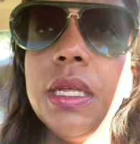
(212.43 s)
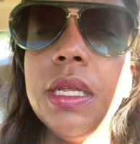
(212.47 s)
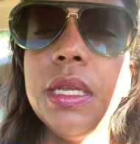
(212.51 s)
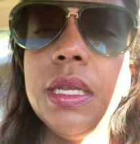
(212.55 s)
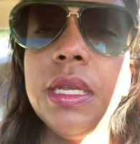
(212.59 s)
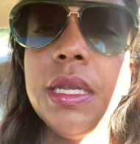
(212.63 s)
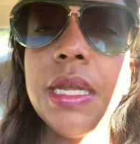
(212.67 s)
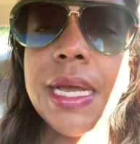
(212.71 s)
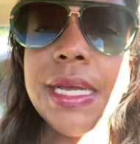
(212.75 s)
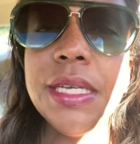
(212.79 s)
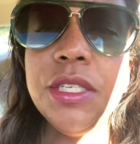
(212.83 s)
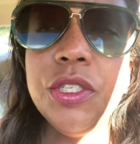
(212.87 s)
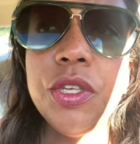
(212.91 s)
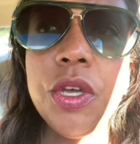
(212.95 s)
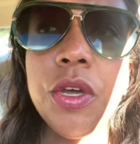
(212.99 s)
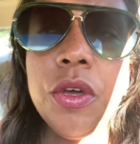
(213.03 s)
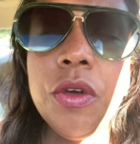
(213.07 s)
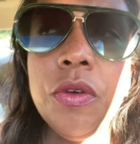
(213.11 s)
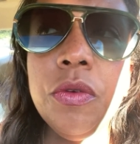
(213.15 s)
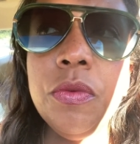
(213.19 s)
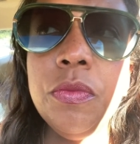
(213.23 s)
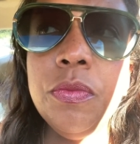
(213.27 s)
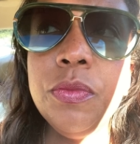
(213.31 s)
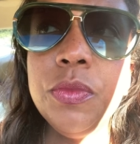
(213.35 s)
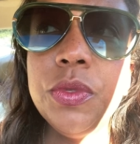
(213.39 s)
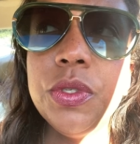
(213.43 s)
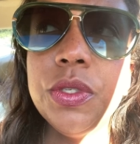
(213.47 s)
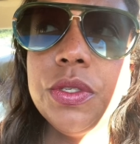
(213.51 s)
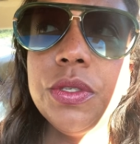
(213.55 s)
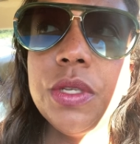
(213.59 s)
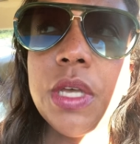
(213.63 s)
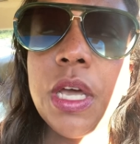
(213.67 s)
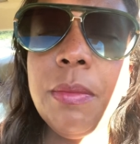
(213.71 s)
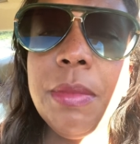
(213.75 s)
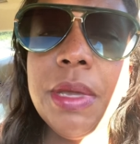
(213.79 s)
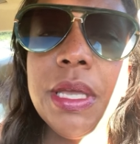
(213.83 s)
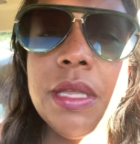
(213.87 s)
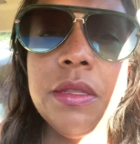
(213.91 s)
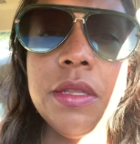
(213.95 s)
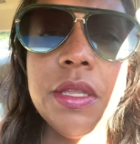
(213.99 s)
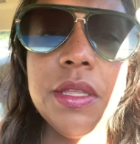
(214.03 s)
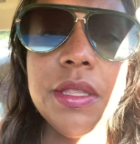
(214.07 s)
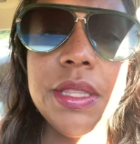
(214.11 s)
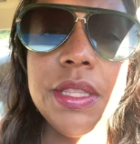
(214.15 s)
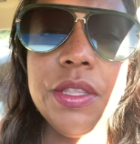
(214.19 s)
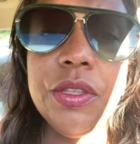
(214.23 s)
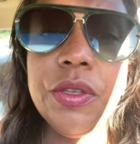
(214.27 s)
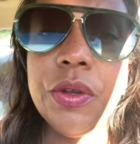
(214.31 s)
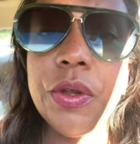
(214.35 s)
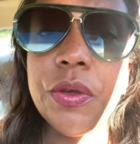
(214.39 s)
Nice homes. I mean,
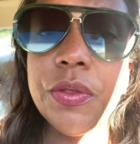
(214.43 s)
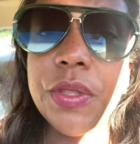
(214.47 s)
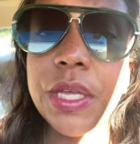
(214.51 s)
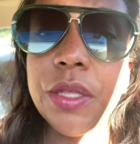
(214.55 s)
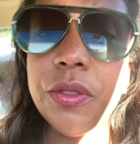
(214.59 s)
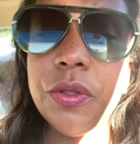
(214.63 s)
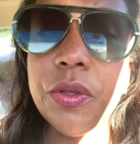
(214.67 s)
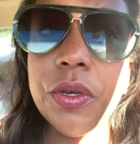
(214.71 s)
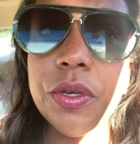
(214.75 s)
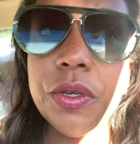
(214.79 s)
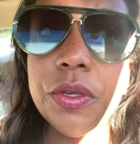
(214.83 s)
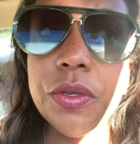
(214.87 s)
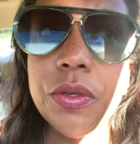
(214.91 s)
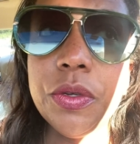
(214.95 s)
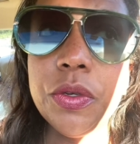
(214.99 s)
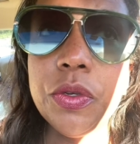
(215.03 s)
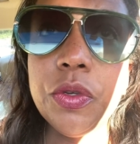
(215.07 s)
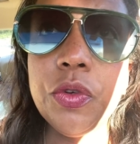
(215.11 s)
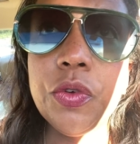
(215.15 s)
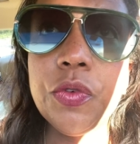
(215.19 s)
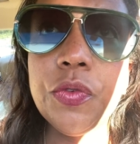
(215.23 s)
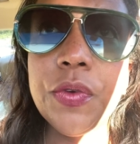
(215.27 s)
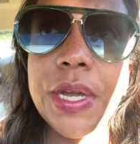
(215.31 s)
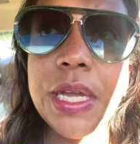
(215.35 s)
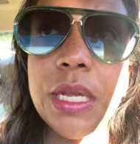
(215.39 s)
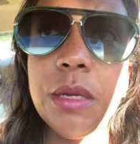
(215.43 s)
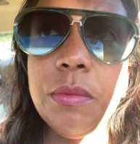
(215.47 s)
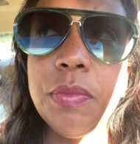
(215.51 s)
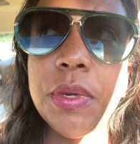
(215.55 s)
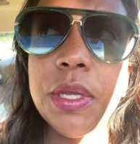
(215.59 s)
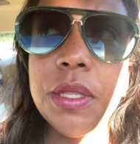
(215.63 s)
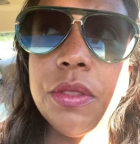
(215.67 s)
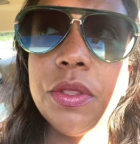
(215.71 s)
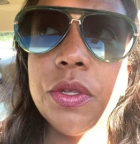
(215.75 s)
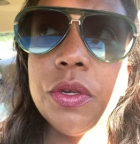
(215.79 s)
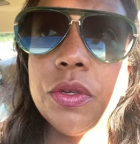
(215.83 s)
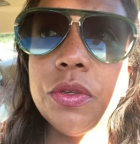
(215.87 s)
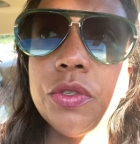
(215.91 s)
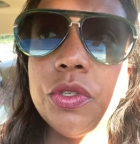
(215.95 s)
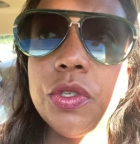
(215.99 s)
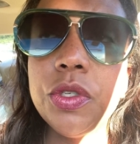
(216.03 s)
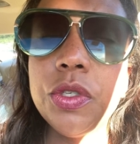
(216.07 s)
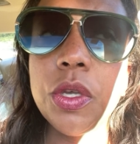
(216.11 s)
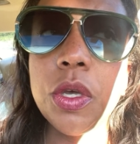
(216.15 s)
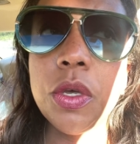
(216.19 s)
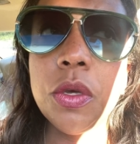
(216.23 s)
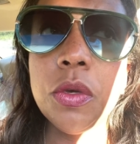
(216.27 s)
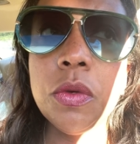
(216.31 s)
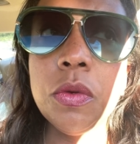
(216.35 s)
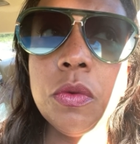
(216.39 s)
you know, they look great, but they're
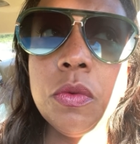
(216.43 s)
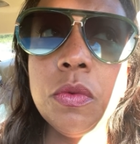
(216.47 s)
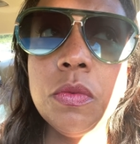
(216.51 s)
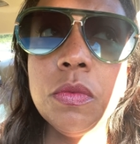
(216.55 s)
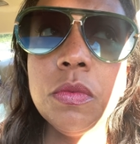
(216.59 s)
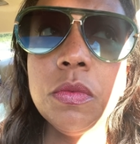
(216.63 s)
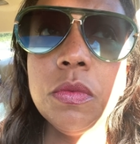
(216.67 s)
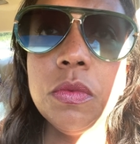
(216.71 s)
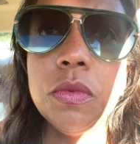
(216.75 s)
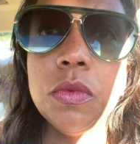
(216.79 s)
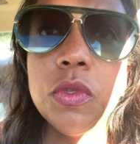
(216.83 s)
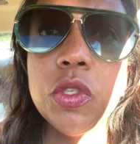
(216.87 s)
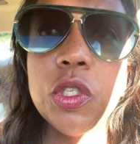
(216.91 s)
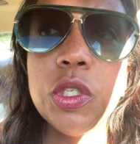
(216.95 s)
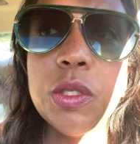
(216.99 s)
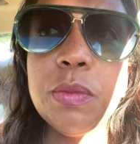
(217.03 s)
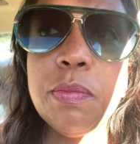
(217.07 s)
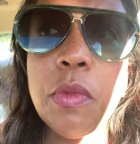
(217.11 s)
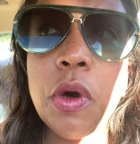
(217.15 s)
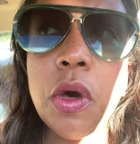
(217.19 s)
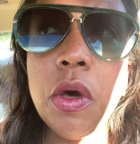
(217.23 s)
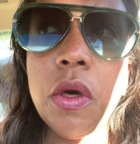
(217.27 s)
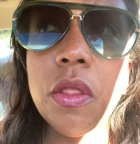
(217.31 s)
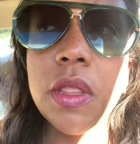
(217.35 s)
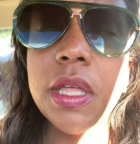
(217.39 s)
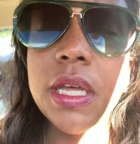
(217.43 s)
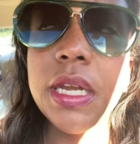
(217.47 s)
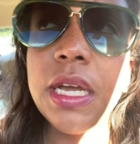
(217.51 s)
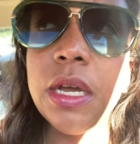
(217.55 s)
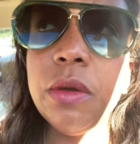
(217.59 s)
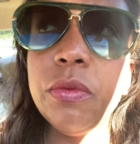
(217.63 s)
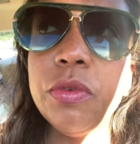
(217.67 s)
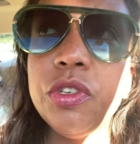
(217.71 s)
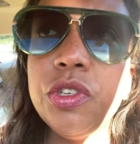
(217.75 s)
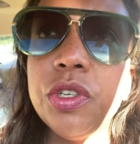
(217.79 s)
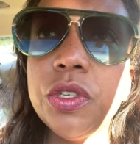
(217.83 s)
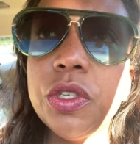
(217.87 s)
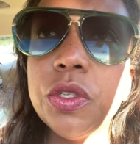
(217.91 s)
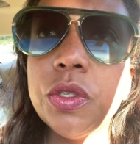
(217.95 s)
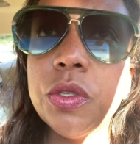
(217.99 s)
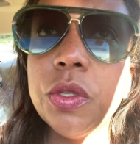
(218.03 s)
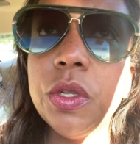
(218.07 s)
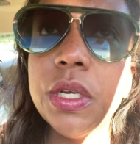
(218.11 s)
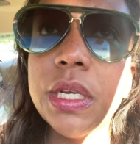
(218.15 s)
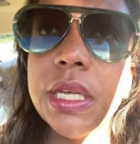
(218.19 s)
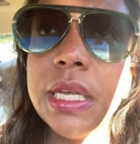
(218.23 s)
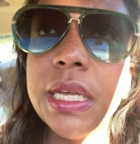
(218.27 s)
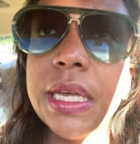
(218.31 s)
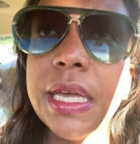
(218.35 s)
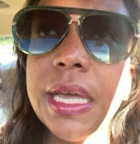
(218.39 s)
so small. And I was just
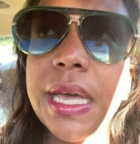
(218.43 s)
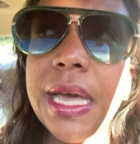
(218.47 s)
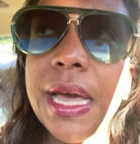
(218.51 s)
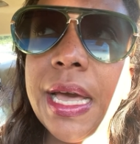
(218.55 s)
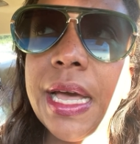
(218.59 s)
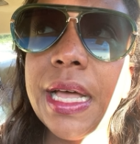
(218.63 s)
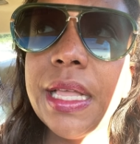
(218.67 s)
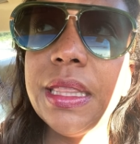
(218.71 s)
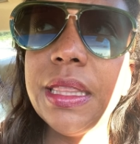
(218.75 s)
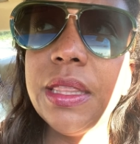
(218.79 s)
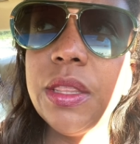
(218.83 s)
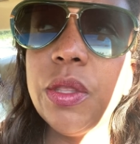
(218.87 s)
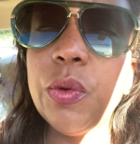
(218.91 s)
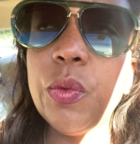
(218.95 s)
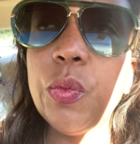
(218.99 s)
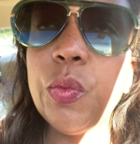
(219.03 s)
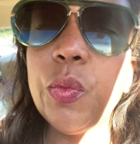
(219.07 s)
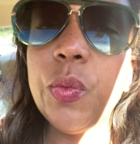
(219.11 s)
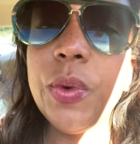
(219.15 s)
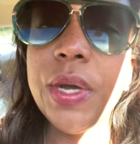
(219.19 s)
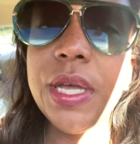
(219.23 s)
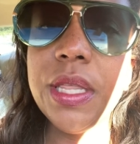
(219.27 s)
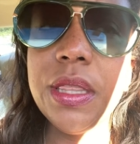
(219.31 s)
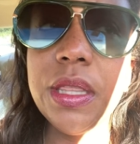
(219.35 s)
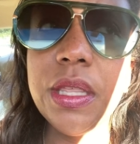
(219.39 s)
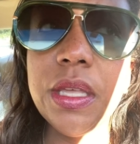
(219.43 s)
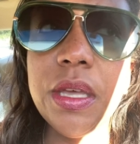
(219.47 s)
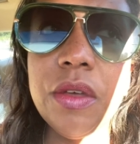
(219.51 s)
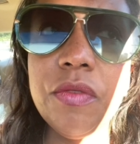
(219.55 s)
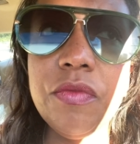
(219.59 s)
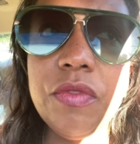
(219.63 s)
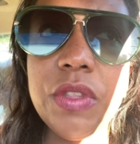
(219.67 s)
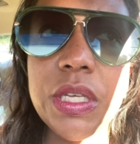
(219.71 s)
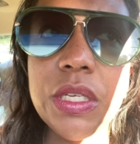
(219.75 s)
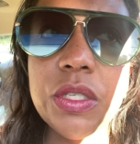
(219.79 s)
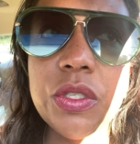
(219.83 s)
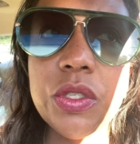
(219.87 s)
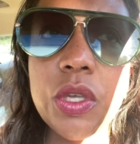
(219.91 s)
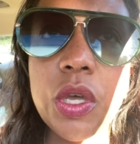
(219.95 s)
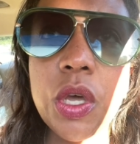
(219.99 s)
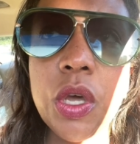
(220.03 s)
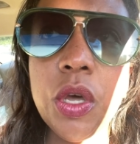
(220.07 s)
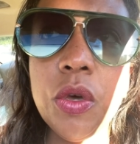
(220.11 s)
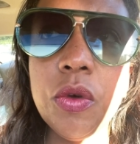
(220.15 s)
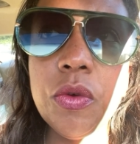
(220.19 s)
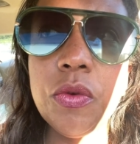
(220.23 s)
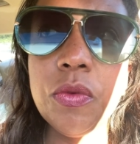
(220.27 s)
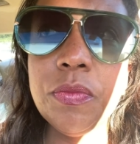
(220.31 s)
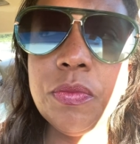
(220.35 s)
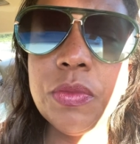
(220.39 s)
looking at the width of these
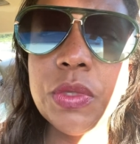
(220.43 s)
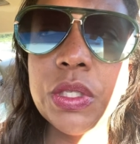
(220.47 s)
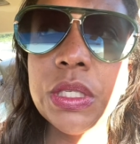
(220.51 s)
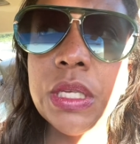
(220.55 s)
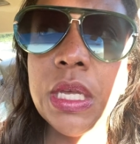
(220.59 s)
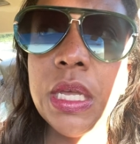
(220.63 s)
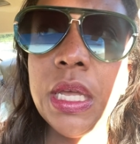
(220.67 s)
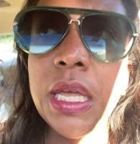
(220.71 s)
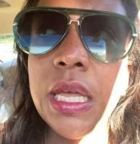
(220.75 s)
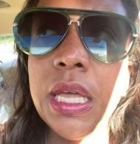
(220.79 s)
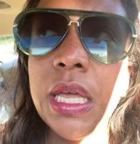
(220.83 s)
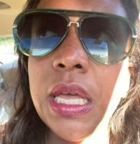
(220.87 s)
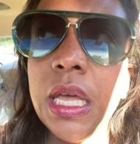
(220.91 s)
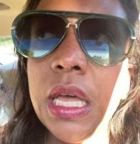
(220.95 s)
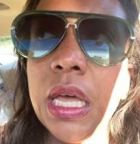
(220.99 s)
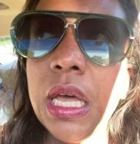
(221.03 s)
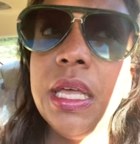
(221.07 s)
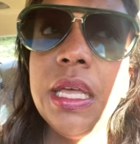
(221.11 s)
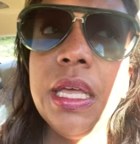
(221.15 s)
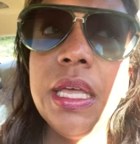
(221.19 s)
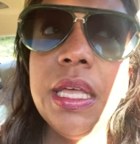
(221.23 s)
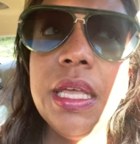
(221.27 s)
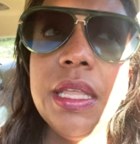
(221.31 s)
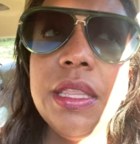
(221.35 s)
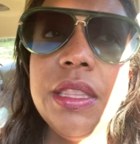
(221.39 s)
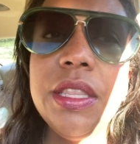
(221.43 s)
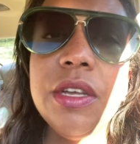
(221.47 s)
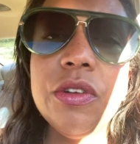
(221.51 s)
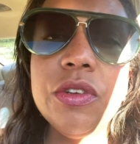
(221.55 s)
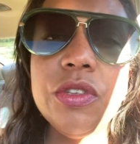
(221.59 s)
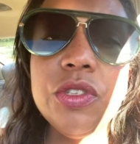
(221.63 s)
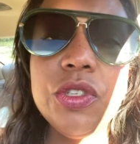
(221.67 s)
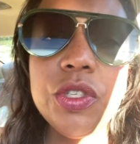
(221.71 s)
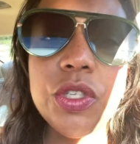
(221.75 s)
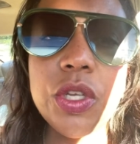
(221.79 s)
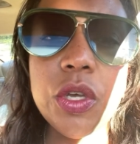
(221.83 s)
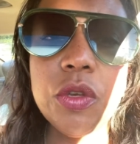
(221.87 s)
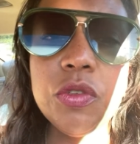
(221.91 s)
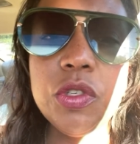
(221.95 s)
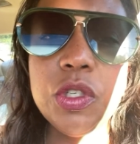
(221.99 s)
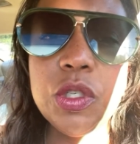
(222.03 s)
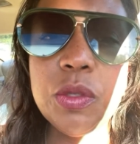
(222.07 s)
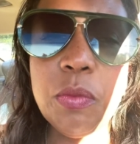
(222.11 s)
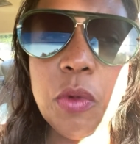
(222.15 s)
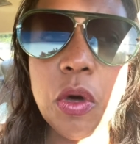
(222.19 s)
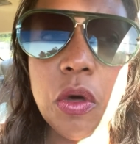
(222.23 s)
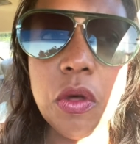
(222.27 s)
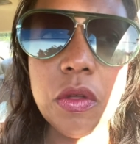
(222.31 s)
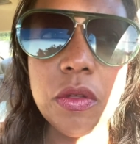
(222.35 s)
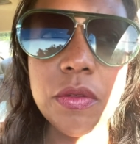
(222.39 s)
homes. They're so
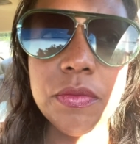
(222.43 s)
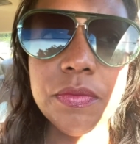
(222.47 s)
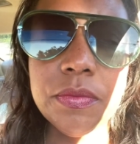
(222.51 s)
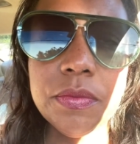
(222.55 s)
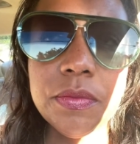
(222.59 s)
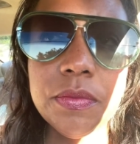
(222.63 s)
small.